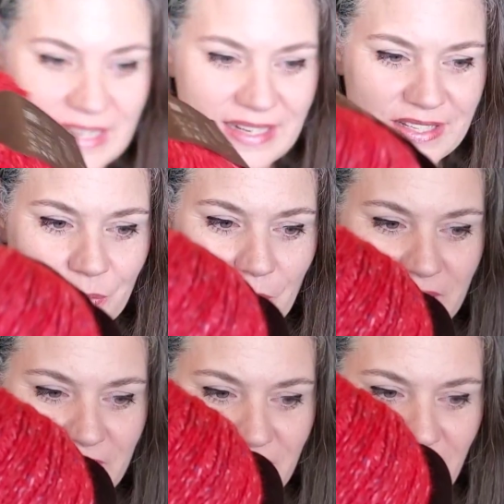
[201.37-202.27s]
It is
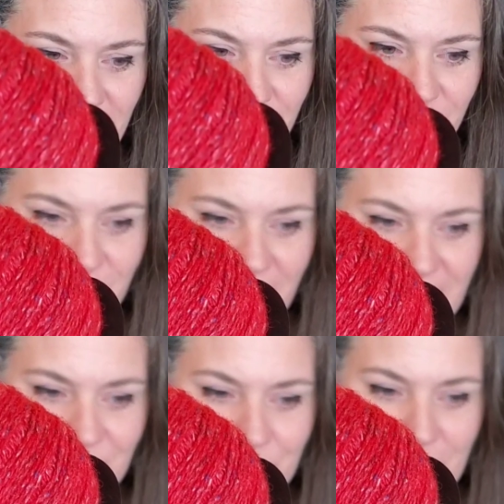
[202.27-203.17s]
one of the colors that
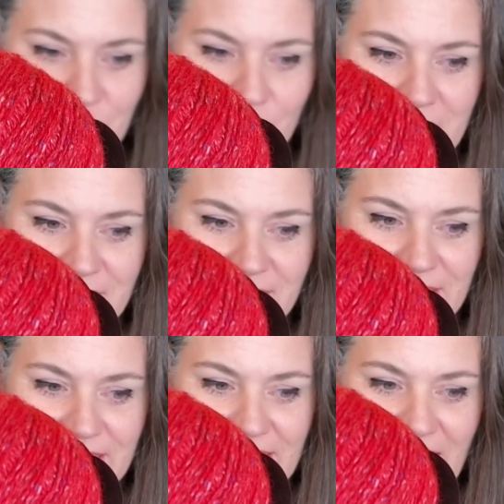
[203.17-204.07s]
has been
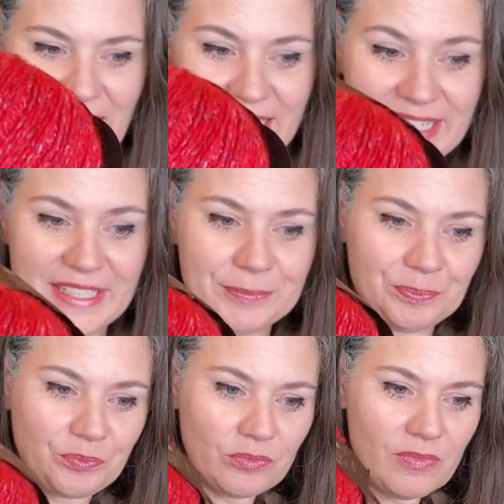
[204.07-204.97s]
recently added.
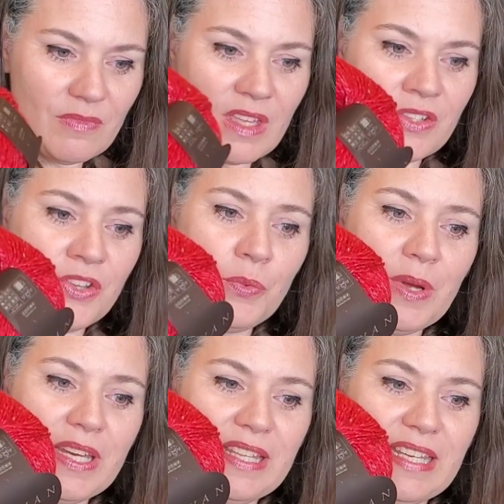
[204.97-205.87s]
So
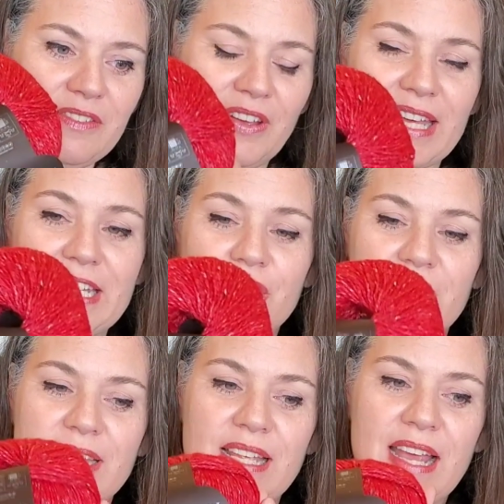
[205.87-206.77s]
one of the
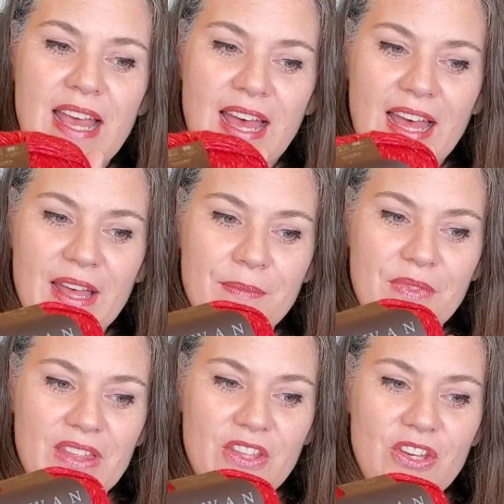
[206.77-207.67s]
advantages
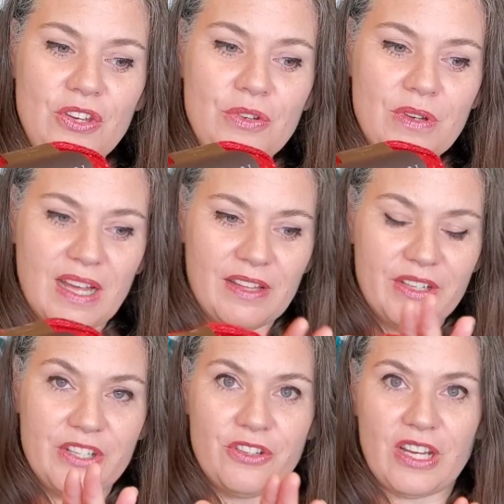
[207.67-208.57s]
that the new color
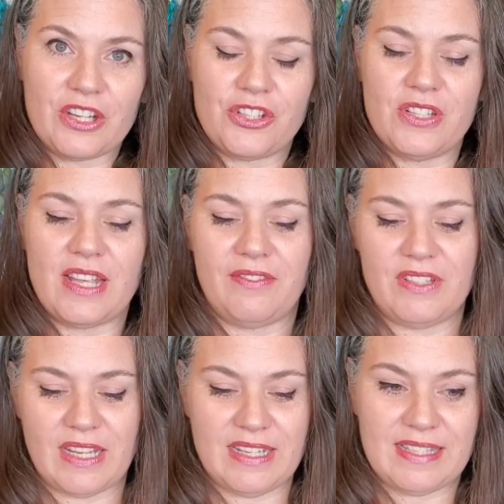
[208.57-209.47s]
introductions have
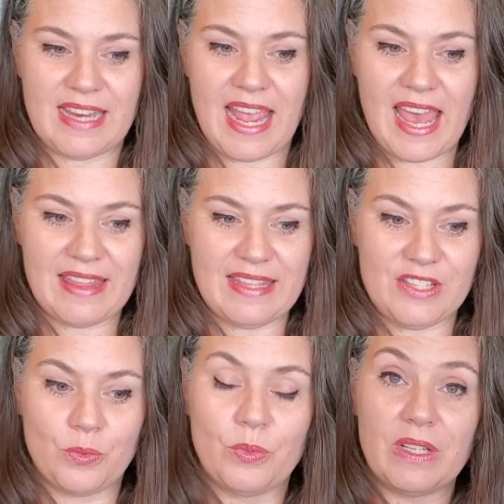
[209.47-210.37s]
done is to add
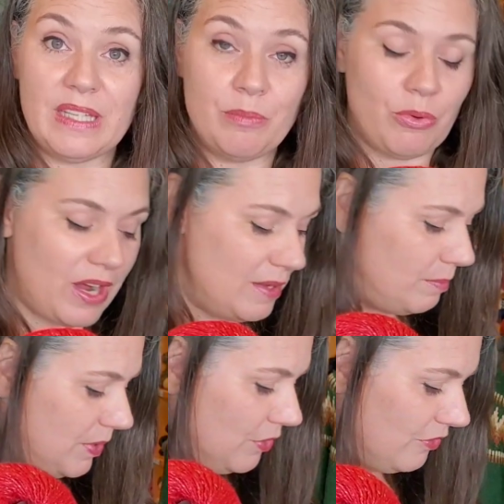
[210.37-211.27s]
these really
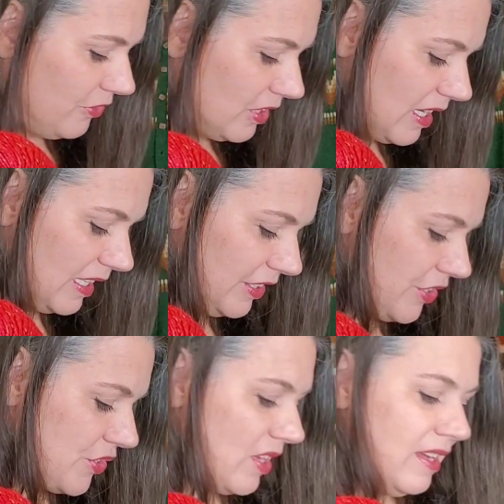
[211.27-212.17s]
bright, beautiful
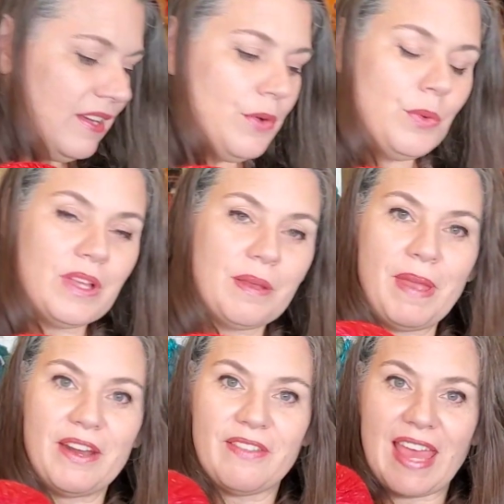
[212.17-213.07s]
colors. We'll
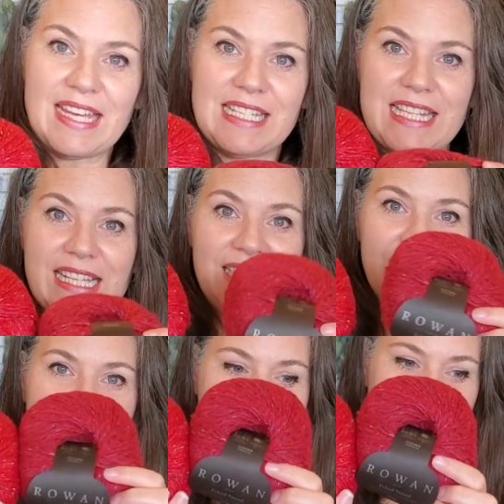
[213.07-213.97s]
compare that to the
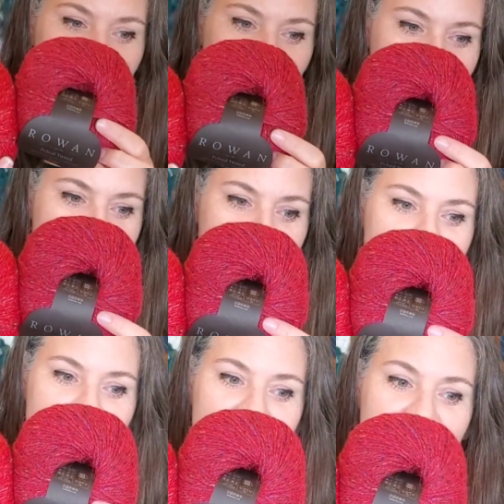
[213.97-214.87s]
classic
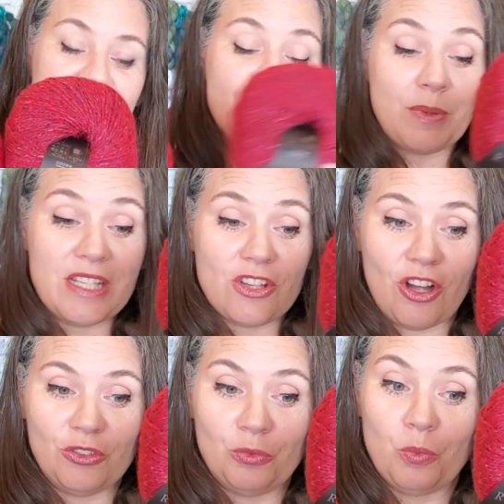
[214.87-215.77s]
red. This one is
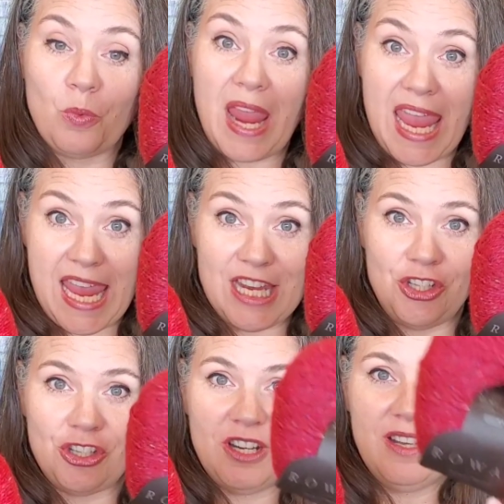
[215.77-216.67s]
called
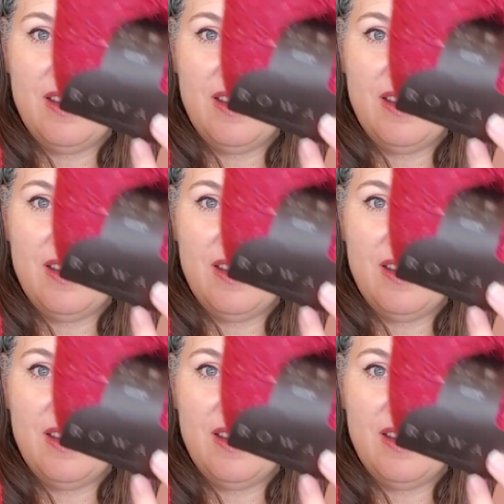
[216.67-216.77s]
Rage.